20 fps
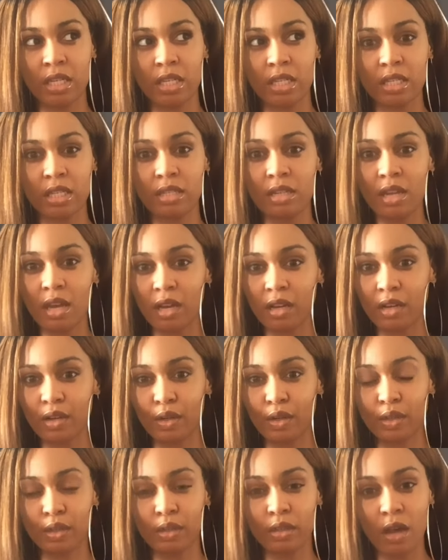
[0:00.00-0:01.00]
stuck
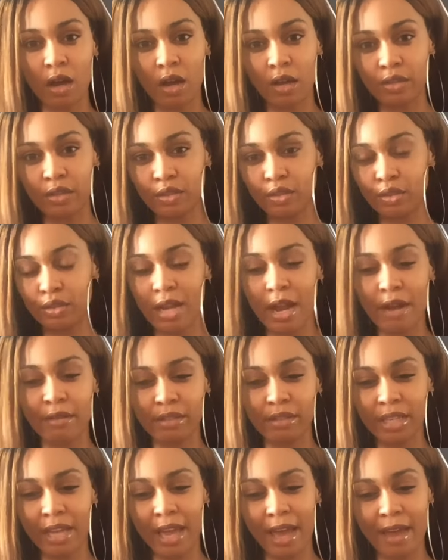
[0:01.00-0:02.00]
or lost or not
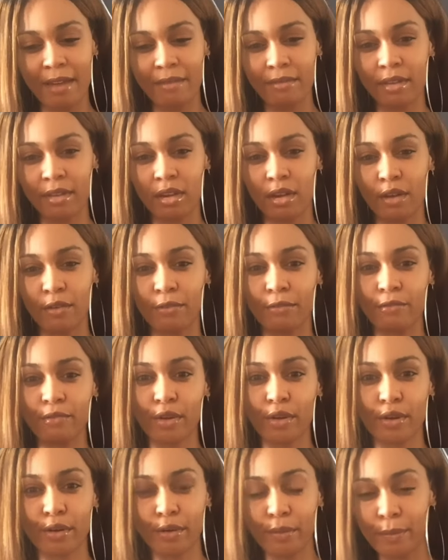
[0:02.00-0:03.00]
really having a
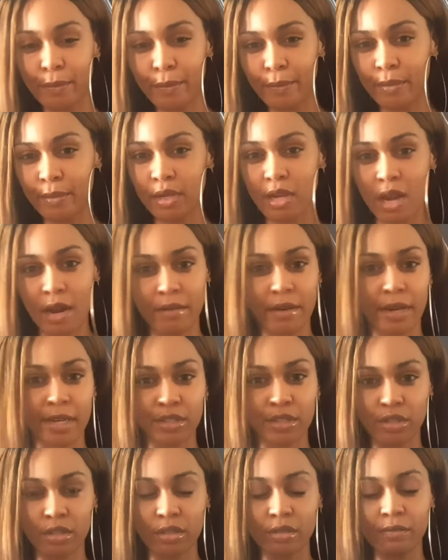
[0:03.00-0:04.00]
firm
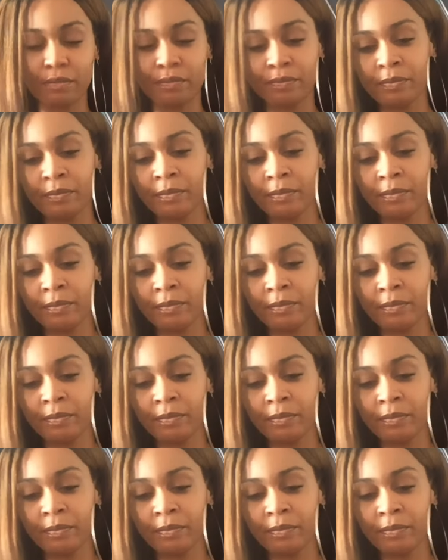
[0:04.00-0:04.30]
direction.